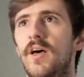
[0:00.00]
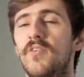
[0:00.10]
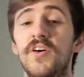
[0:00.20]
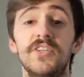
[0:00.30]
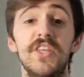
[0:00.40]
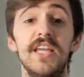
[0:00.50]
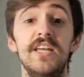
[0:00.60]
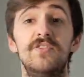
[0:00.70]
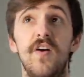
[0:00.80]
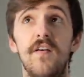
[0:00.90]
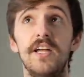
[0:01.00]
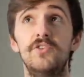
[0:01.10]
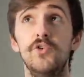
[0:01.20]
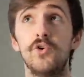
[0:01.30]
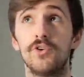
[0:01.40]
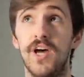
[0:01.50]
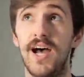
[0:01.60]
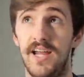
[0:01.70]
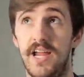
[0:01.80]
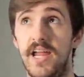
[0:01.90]
This thing is very do or
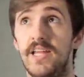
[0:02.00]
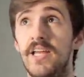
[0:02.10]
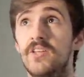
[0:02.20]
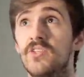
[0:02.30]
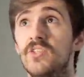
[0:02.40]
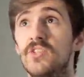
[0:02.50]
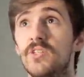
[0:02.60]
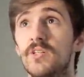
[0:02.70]
die. It is...